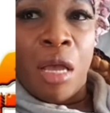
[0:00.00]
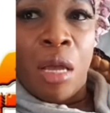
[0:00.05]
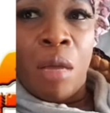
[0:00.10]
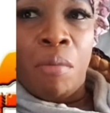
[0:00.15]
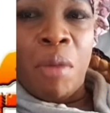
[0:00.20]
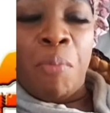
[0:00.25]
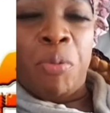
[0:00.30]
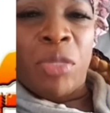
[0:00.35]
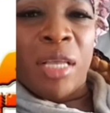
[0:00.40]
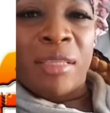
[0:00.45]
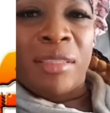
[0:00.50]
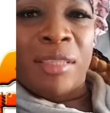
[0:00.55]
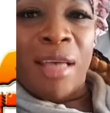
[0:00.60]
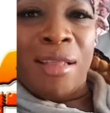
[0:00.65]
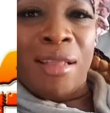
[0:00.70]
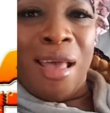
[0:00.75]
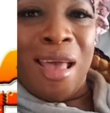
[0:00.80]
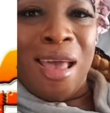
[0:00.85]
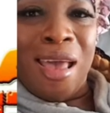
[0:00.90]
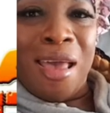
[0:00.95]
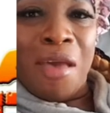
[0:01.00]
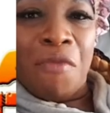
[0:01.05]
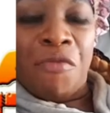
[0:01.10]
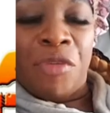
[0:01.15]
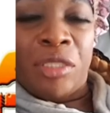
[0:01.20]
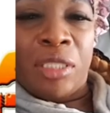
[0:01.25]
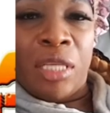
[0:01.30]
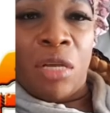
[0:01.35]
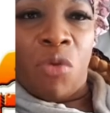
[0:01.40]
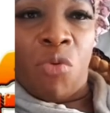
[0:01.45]
Yeah. Me put aside
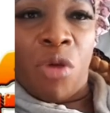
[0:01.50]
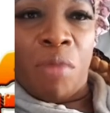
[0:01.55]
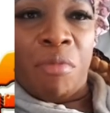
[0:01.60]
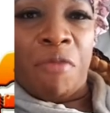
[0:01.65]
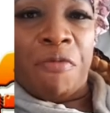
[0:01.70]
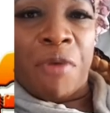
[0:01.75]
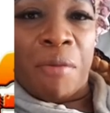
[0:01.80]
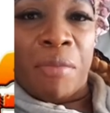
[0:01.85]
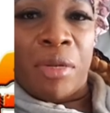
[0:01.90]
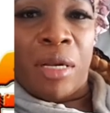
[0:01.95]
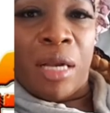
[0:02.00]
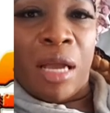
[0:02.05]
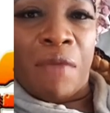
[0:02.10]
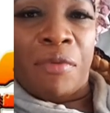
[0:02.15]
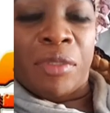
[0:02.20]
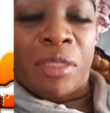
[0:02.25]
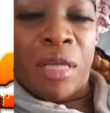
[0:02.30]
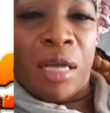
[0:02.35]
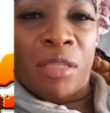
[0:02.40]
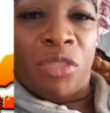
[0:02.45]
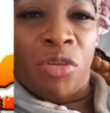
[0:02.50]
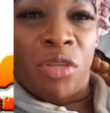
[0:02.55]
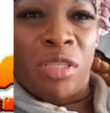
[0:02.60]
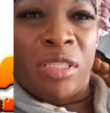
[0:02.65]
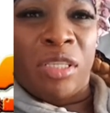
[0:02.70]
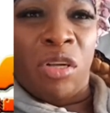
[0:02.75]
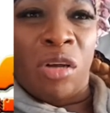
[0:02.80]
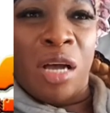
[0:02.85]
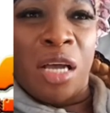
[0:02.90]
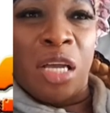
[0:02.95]
everything where my family life is
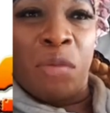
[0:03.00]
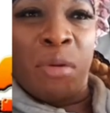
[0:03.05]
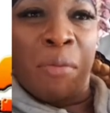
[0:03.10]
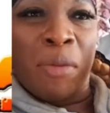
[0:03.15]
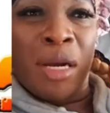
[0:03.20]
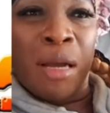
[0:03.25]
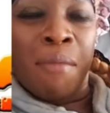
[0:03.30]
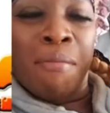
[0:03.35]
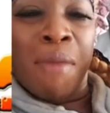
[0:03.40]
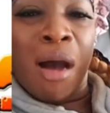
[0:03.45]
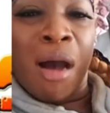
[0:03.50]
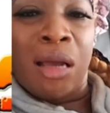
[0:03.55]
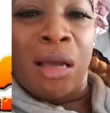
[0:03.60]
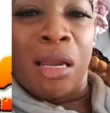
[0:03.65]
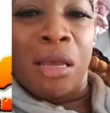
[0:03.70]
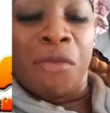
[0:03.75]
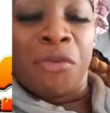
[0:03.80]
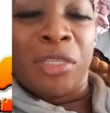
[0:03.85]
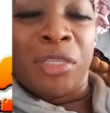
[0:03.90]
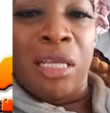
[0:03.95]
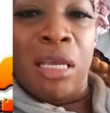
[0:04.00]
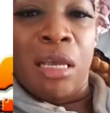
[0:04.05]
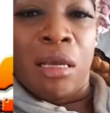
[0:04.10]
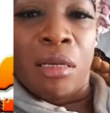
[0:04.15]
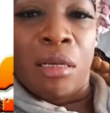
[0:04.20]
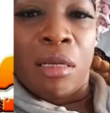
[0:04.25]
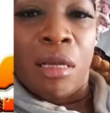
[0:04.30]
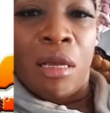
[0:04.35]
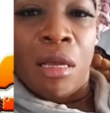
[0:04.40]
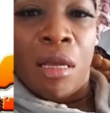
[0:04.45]
concerned. Till I hear my mother ball every
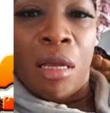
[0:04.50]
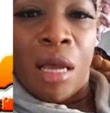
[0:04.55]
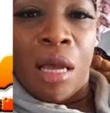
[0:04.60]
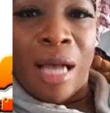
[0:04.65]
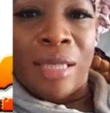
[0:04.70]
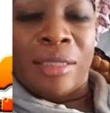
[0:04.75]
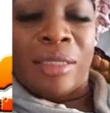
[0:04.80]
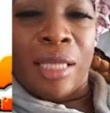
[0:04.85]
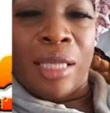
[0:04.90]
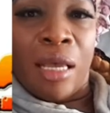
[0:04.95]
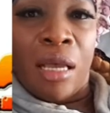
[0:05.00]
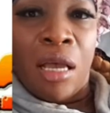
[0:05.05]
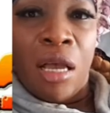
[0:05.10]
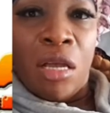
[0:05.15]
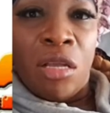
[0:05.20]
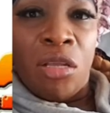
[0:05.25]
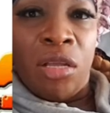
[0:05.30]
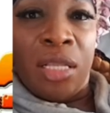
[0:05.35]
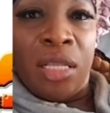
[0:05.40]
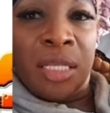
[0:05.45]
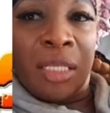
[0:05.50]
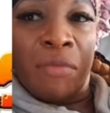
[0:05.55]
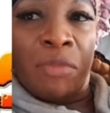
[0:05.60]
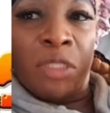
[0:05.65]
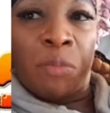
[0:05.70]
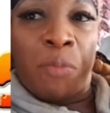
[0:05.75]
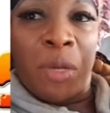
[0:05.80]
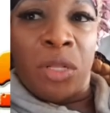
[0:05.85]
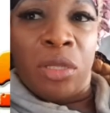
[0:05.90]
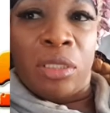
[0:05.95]
day. I said, you're not
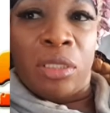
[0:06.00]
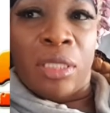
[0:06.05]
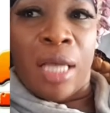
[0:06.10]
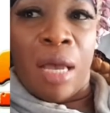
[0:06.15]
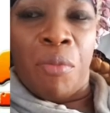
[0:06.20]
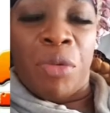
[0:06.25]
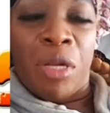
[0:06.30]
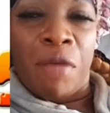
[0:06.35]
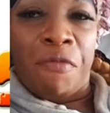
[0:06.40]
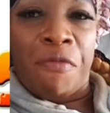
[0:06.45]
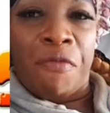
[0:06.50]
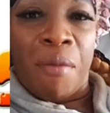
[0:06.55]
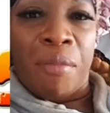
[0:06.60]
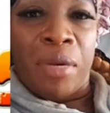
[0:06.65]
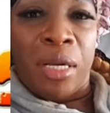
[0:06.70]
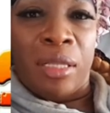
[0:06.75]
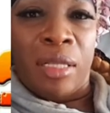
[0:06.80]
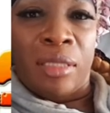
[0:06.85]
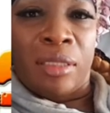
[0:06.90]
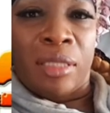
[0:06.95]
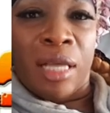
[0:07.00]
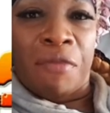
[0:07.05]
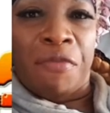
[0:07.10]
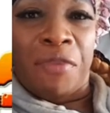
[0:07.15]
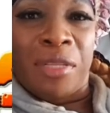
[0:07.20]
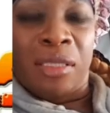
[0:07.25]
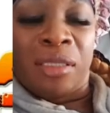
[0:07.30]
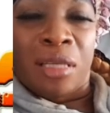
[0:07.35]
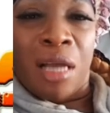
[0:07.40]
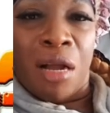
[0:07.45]
even spend no time with your family this
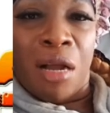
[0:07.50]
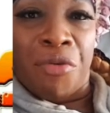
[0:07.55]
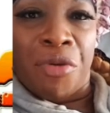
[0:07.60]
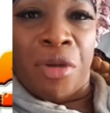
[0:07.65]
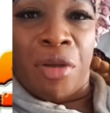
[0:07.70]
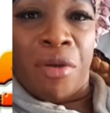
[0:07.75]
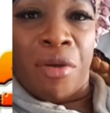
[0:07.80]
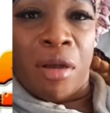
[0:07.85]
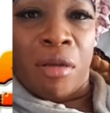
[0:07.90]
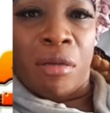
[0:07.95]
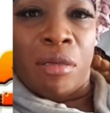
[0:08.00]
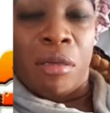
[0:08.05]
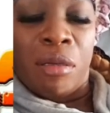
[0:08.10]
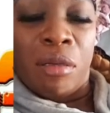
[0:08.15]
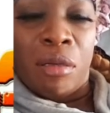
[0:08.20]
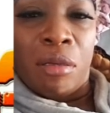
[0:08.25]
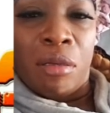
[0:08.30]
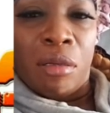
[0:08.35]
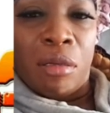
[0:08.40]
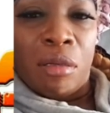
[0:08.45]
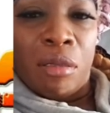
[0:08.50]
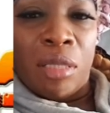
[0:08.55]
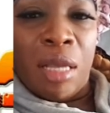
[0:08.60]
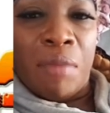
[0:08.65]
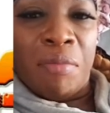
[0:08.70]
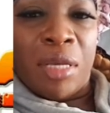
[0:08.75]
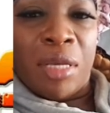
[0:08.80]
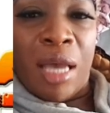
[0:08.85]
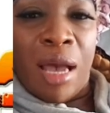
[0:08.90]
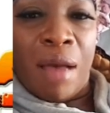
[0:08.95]
that for this career.
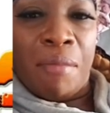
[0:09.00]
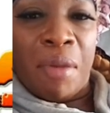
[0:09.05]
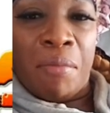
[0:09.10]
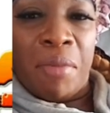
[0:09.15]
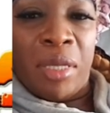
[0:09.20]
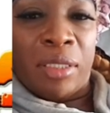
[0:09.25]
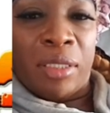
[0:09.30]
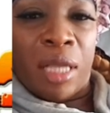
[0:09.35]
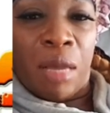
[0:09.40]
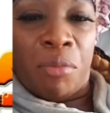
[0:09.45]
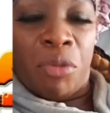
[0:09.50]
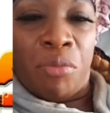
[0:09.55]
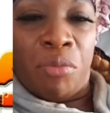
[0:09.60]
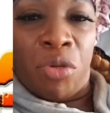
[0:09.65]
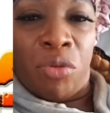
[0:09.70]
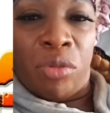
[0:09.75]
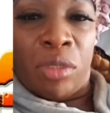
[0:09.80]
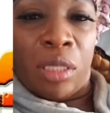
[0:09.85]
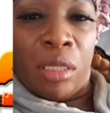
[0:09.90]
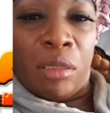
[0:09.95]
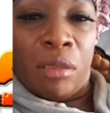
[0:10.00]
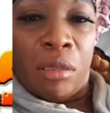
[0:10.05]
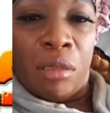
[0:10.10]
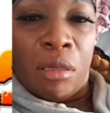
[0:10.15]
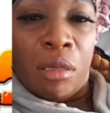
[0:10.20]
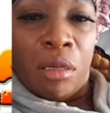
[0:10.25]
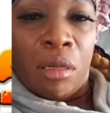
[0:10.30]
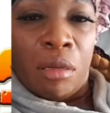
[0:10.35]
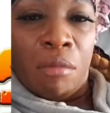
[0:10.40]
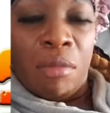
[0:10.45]
Them can't make me stop the music.
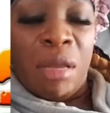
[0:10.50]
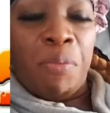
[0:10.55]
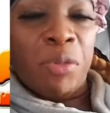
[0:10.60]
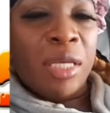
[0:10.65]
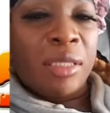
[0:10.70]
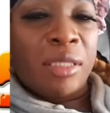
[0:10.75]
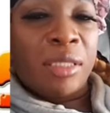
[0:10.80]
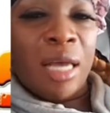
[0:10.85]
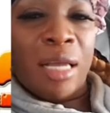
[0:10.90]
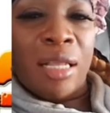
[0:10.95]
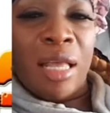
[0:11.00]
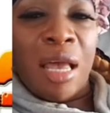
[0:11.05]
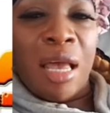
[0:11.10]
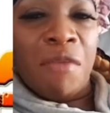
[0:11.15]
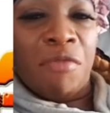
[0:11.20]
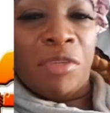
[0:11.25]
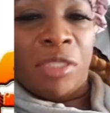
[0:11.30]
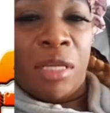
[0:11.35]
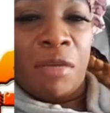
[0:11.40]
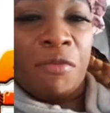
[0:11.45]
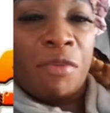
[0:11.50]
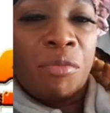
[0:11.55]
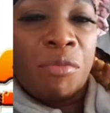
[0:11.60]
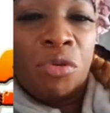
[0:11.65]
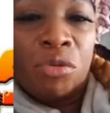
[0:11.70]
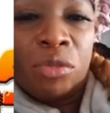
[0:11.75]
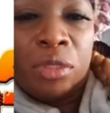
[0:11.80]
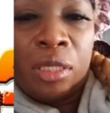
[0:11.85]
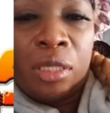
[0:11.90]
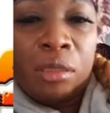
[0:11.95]
Me put aside everything for
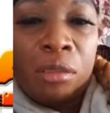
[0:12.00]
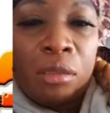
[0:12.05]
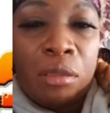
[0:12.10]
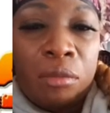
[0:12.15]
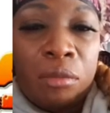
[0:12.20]
music.